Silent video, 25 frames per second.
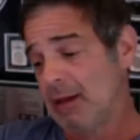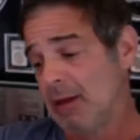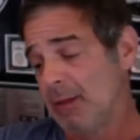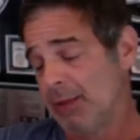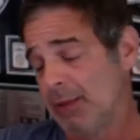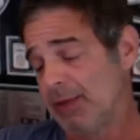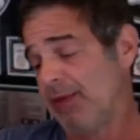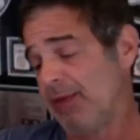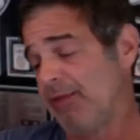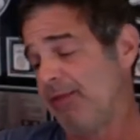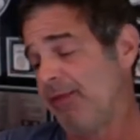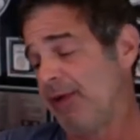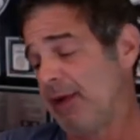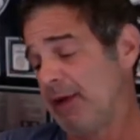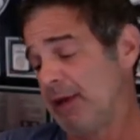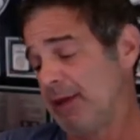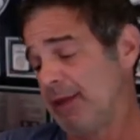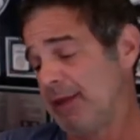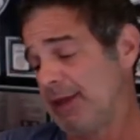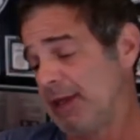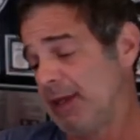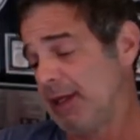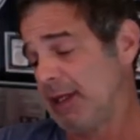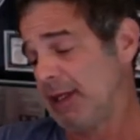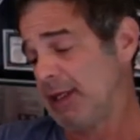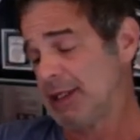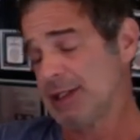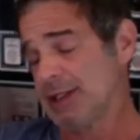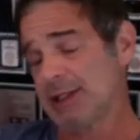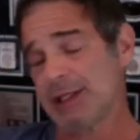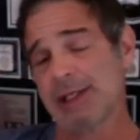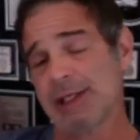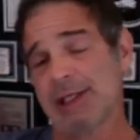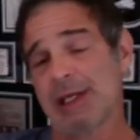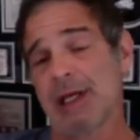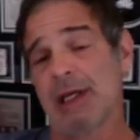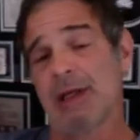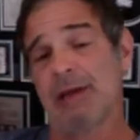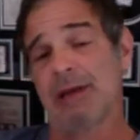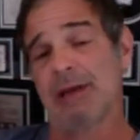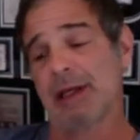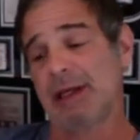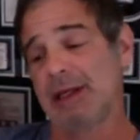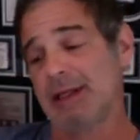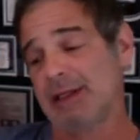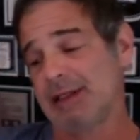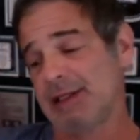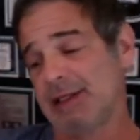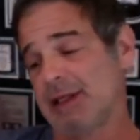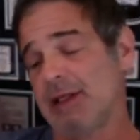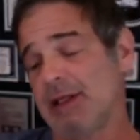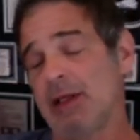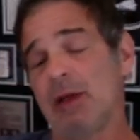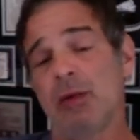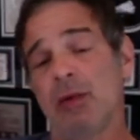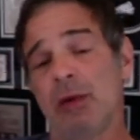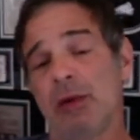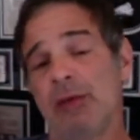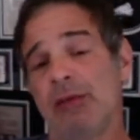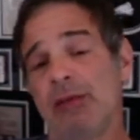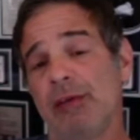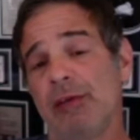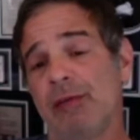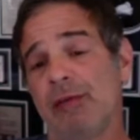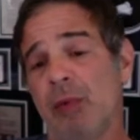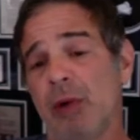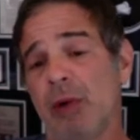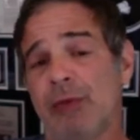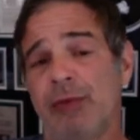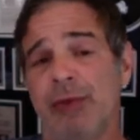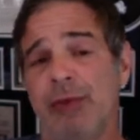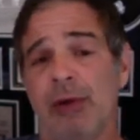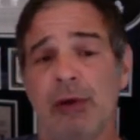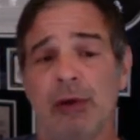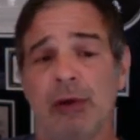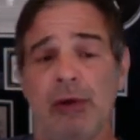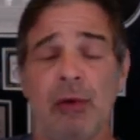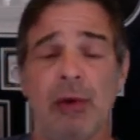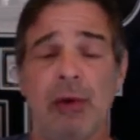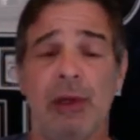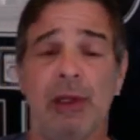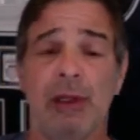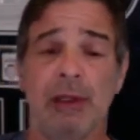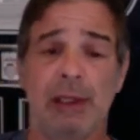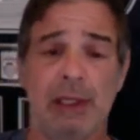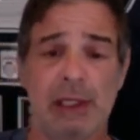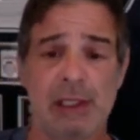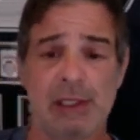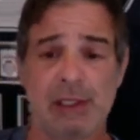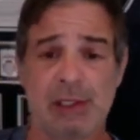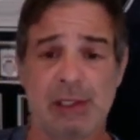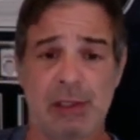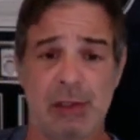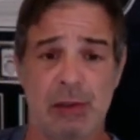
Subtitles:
But the funny thing is that the continuance of what they're doing leads